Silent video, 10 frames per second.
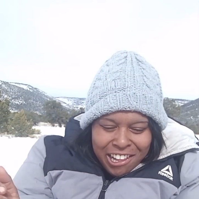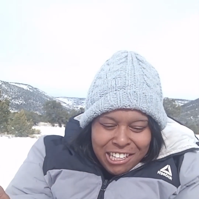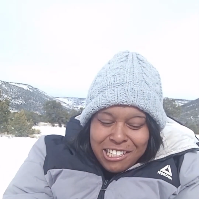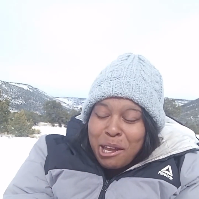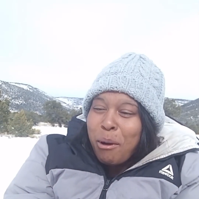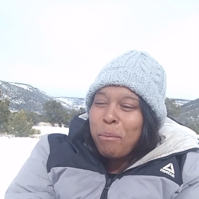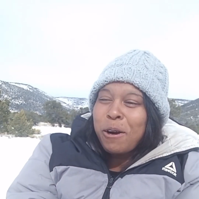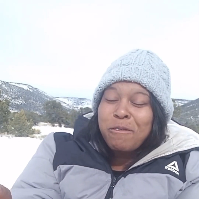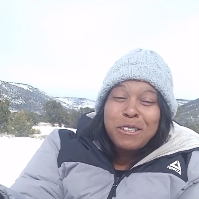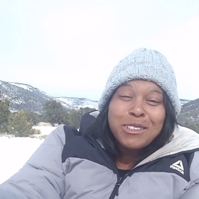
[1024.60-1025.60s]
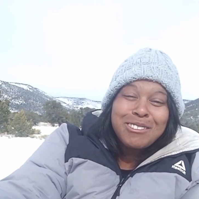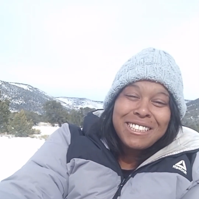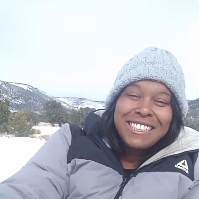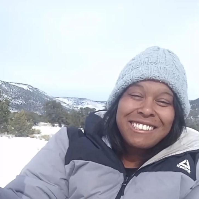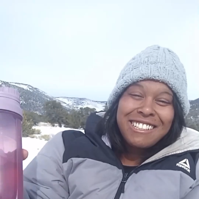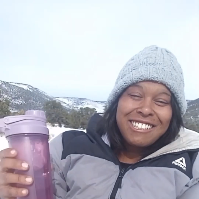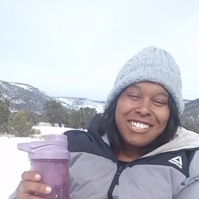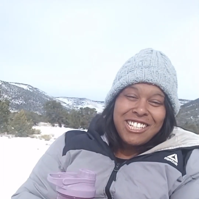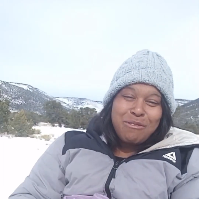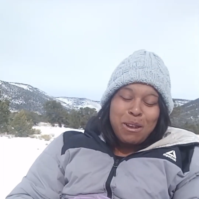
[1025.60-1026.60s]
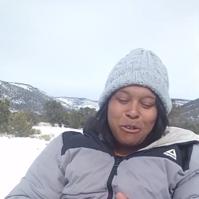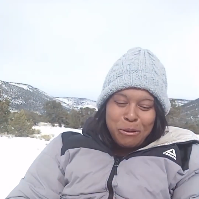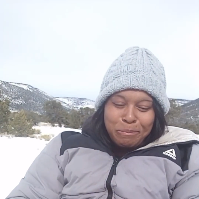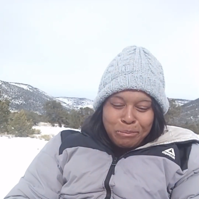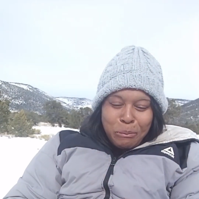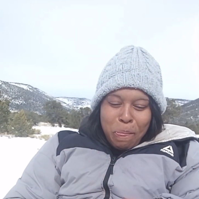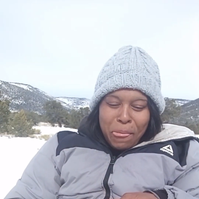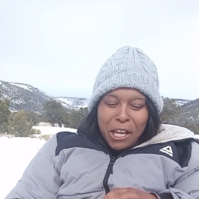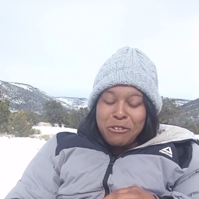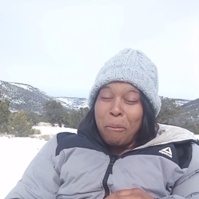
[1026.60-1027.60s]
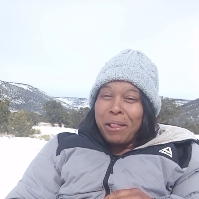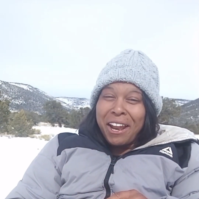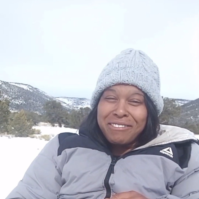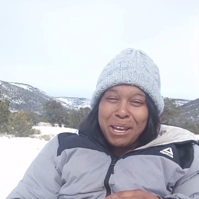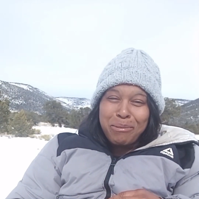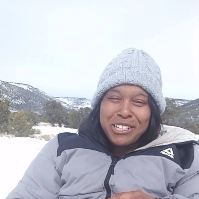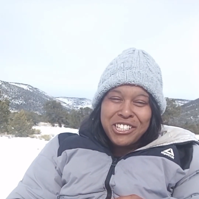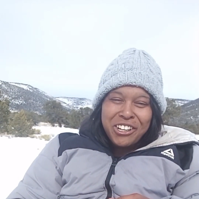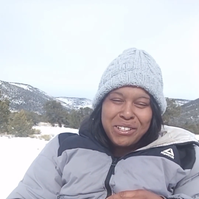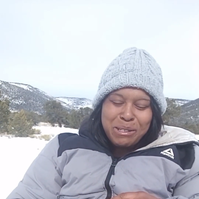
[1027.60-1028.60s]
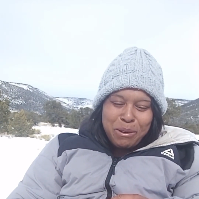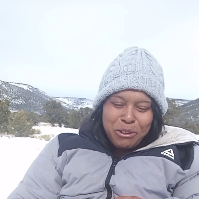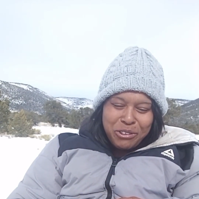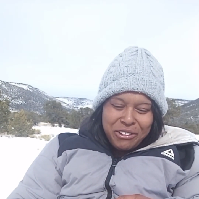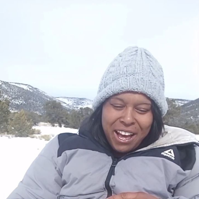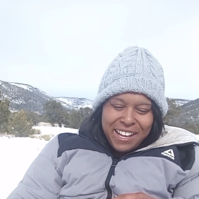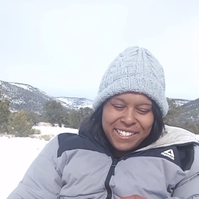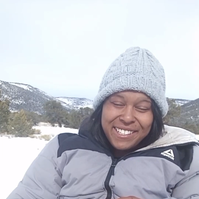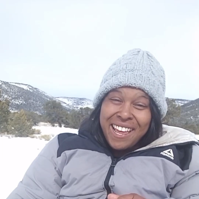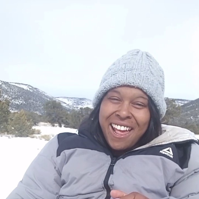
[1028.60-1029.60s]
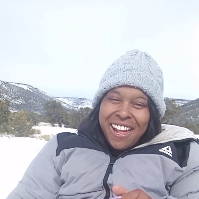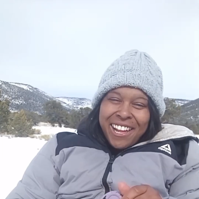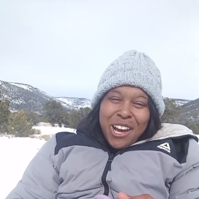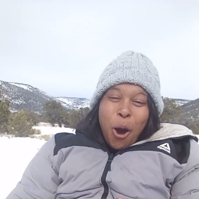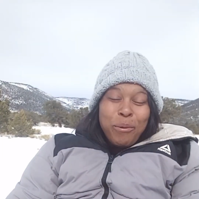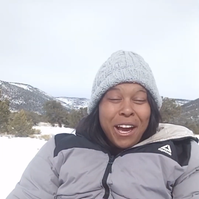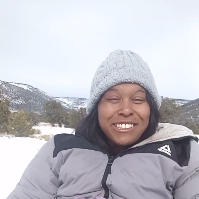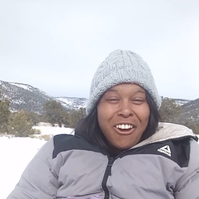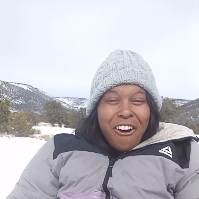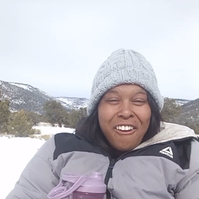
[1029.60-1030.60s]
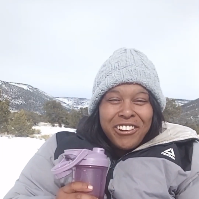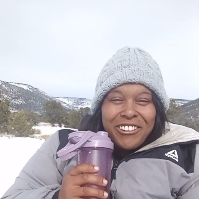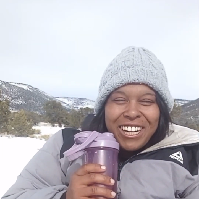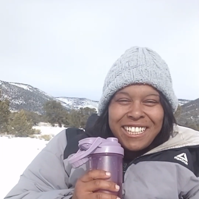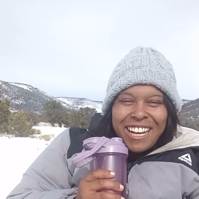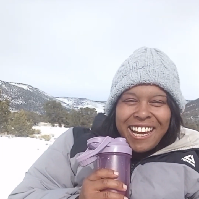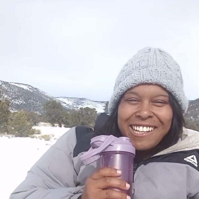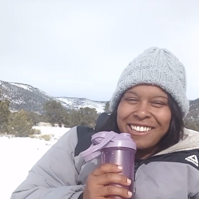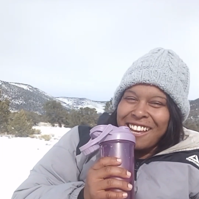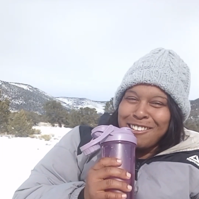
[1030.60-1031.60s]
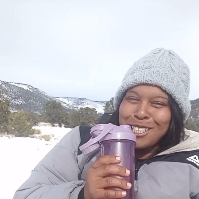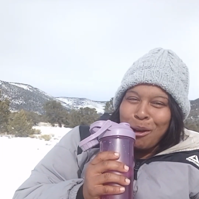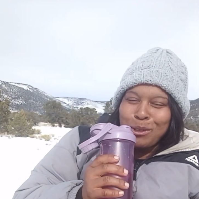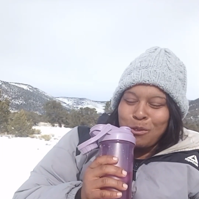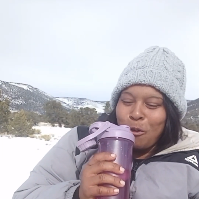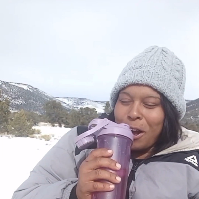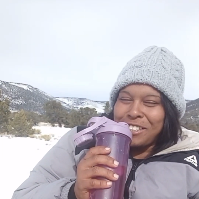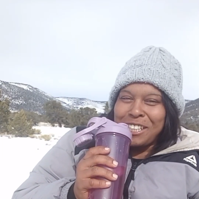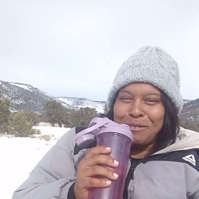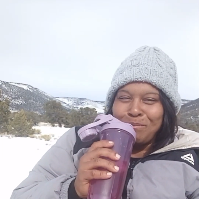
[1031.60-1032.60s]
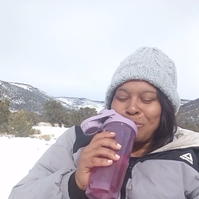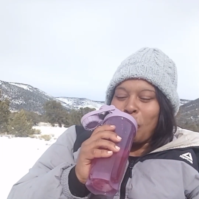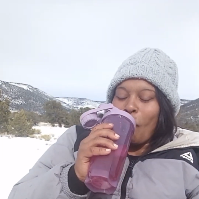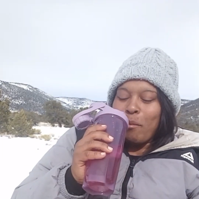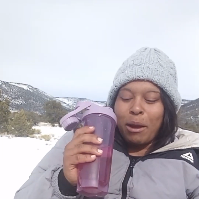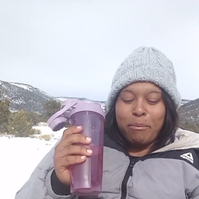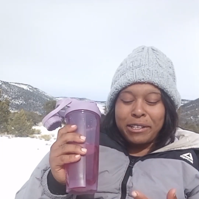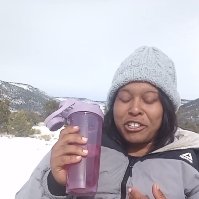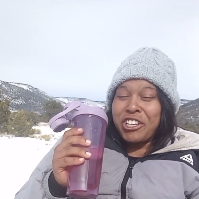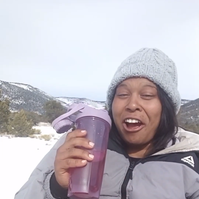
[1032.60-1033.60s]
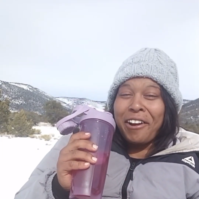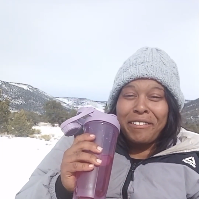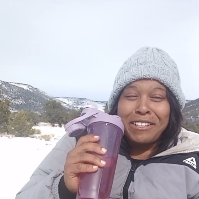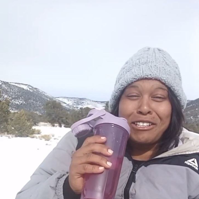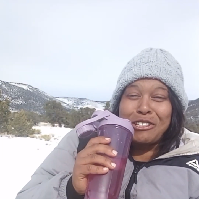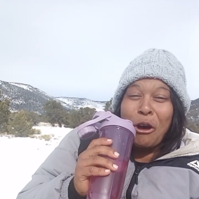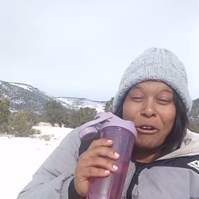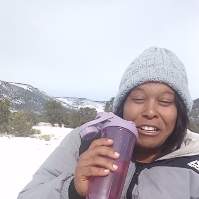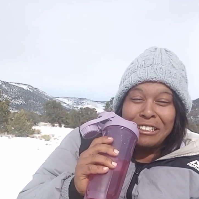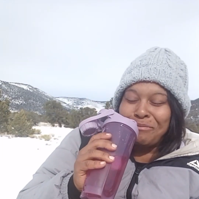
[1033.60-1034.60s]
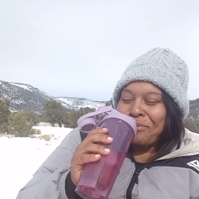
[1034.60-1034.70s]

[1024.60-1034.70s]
This came out perfect. It's a really delicious meal. So I'm glad I was able to share this meal with you guys. Hope you guys all have a great day, and thank you so much for watching. I'm about to chow down. This is so good.